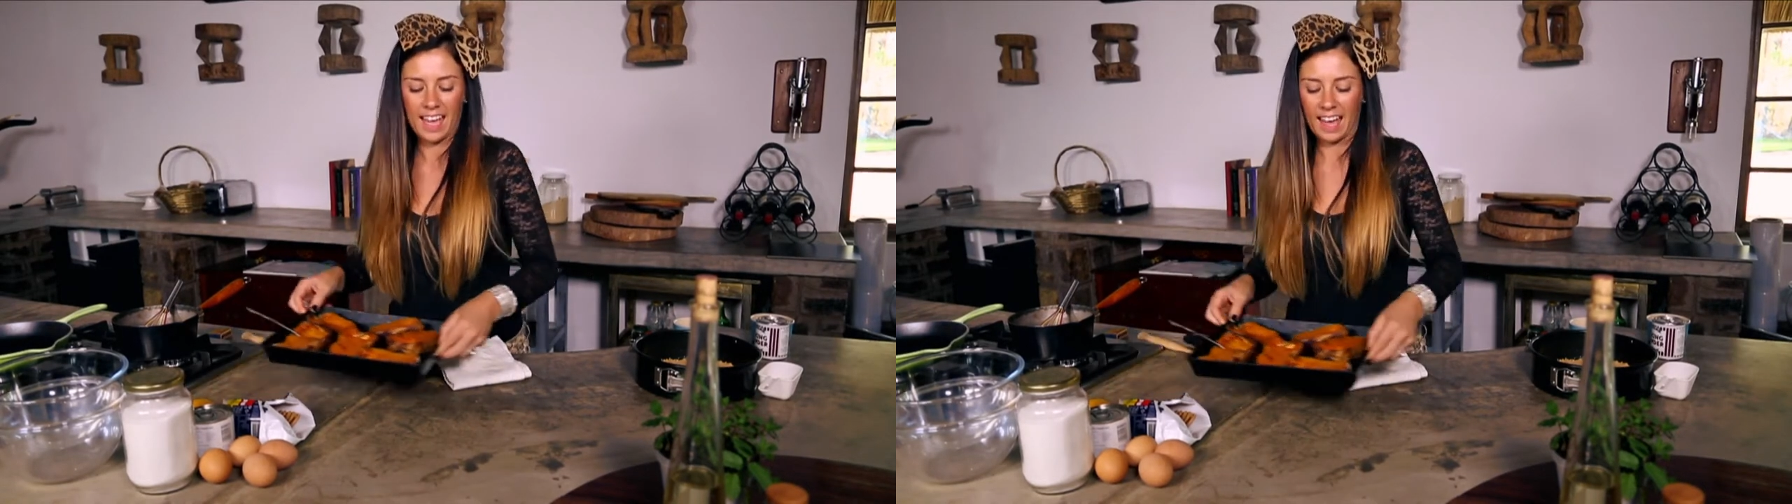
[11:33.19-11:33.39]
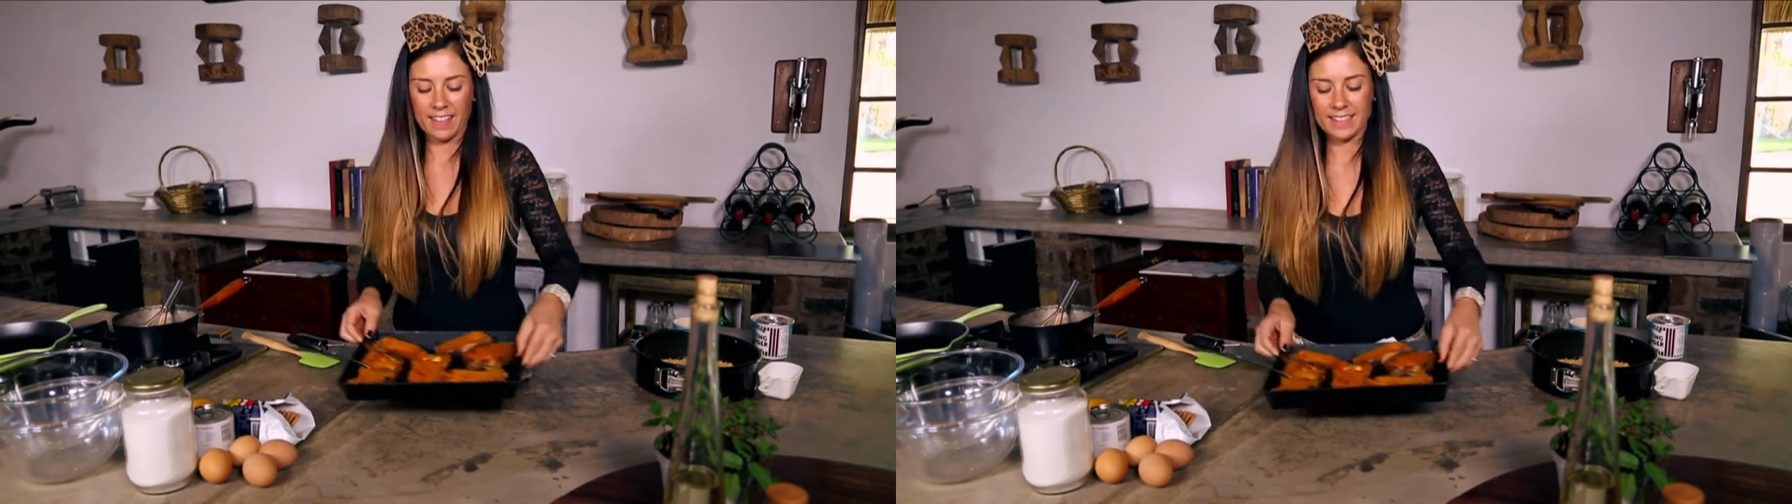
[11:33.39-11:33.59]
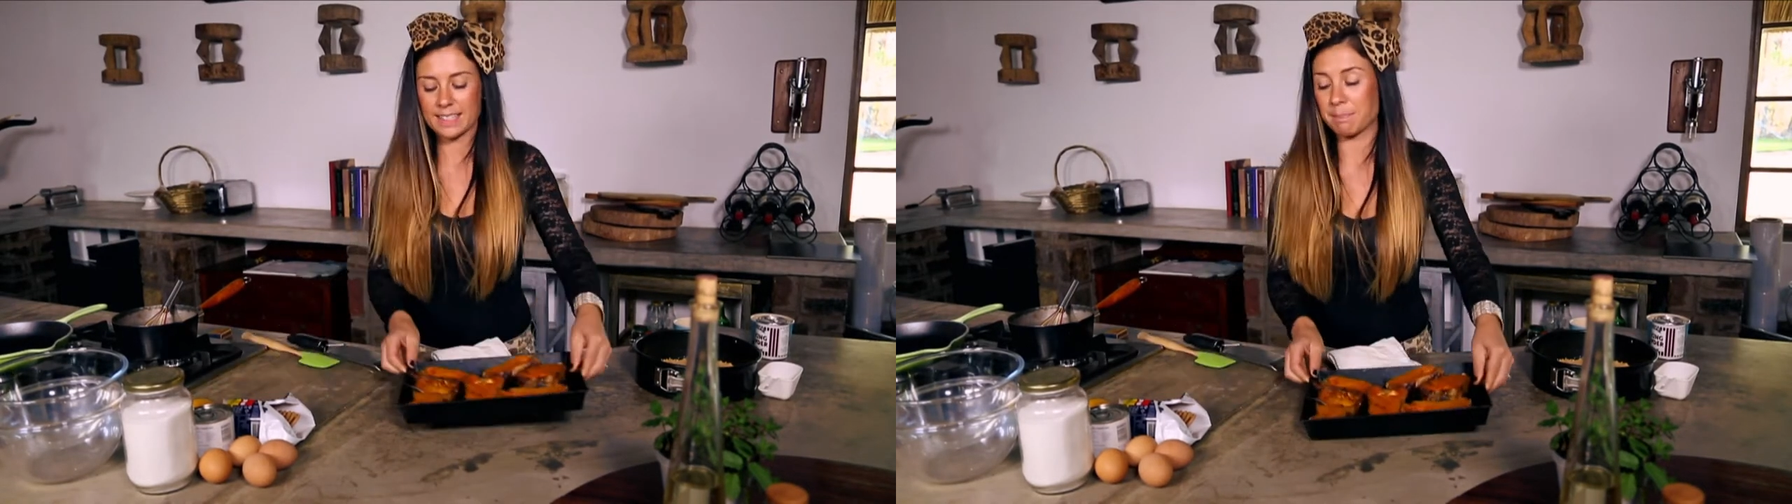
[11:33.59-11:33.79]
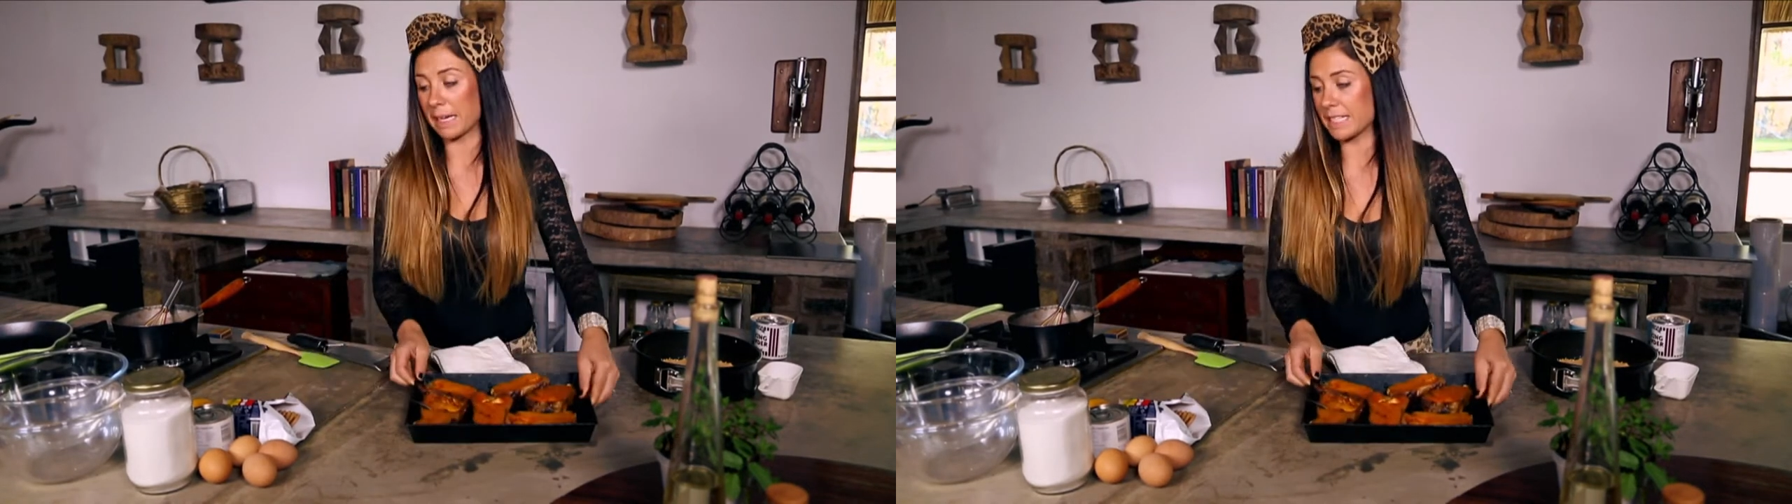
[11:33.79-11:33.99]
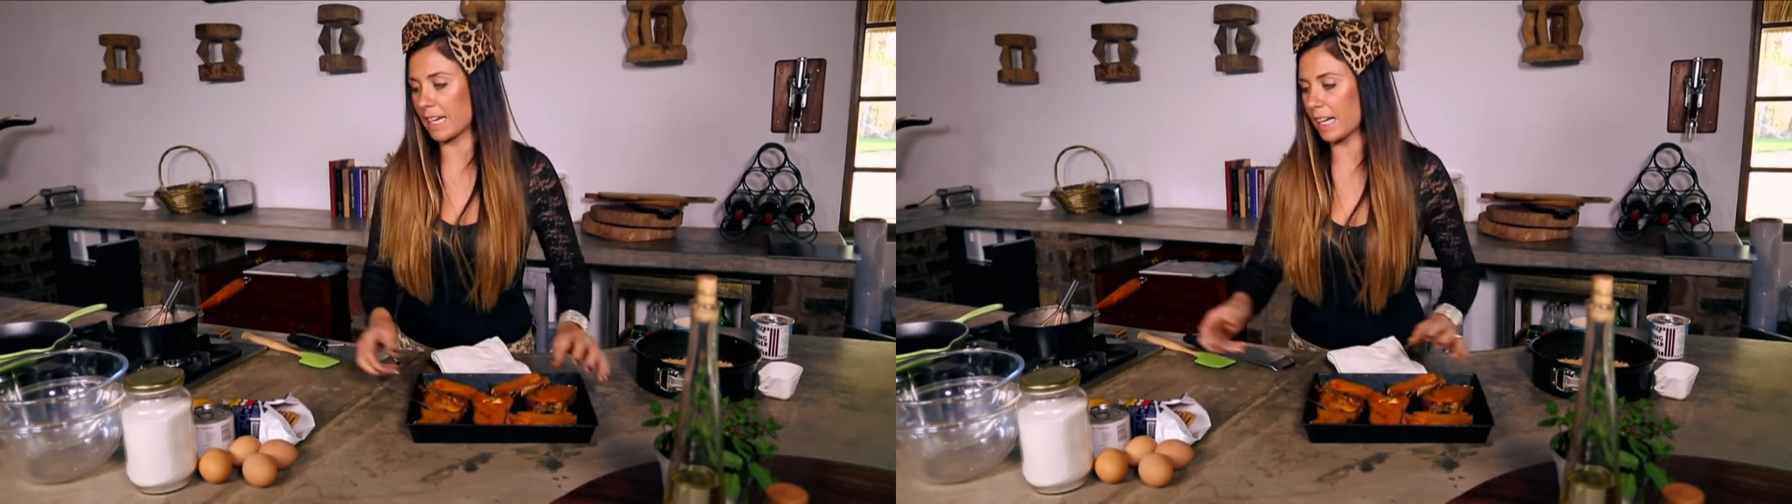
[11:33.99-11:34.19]
and that's the
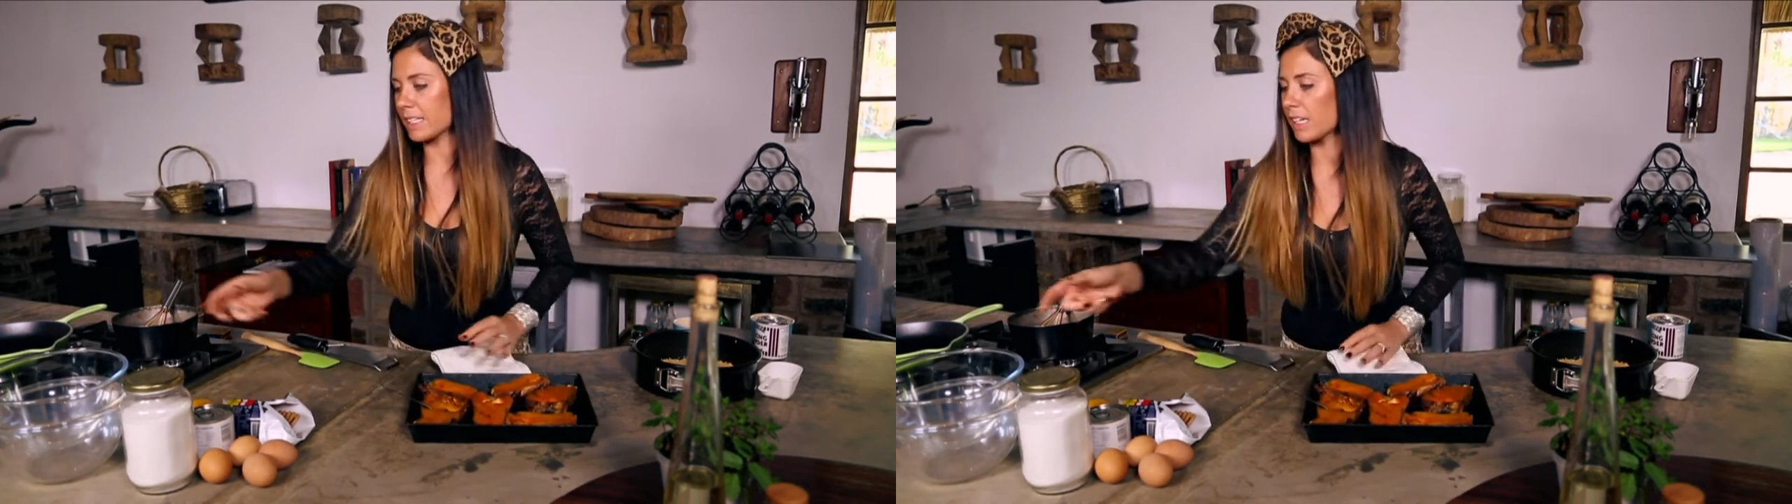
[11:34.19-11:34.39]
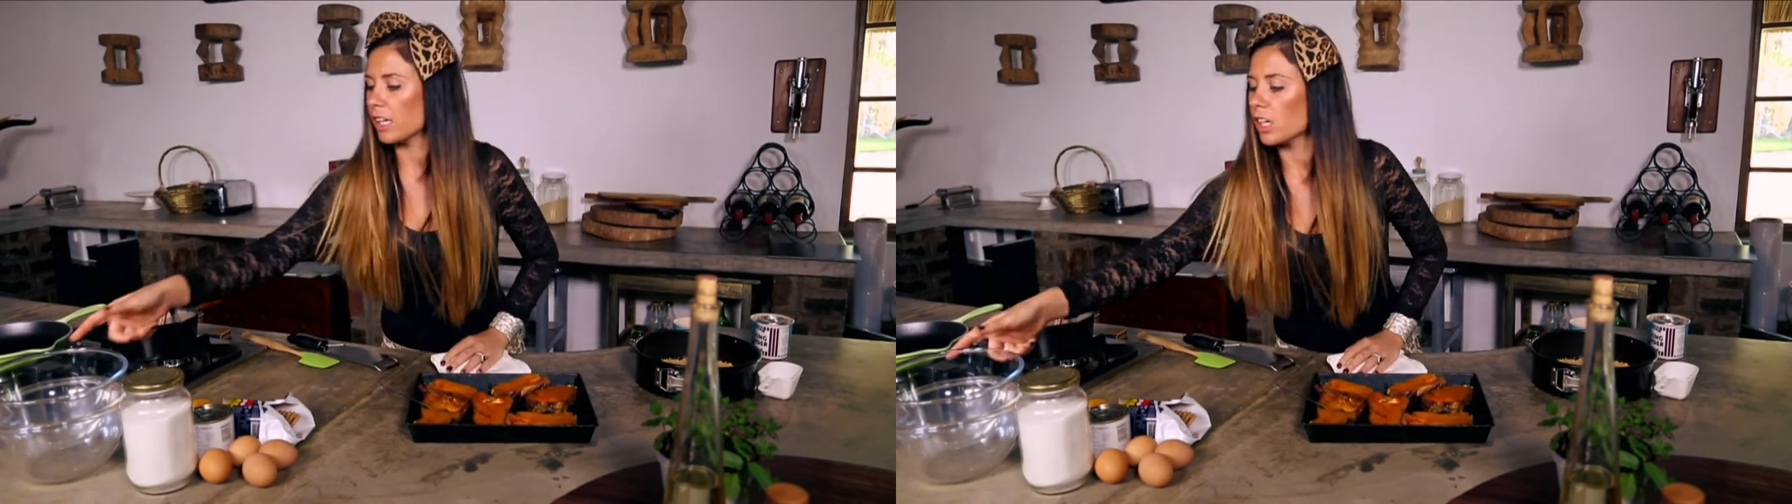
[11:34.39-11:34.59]
butternut.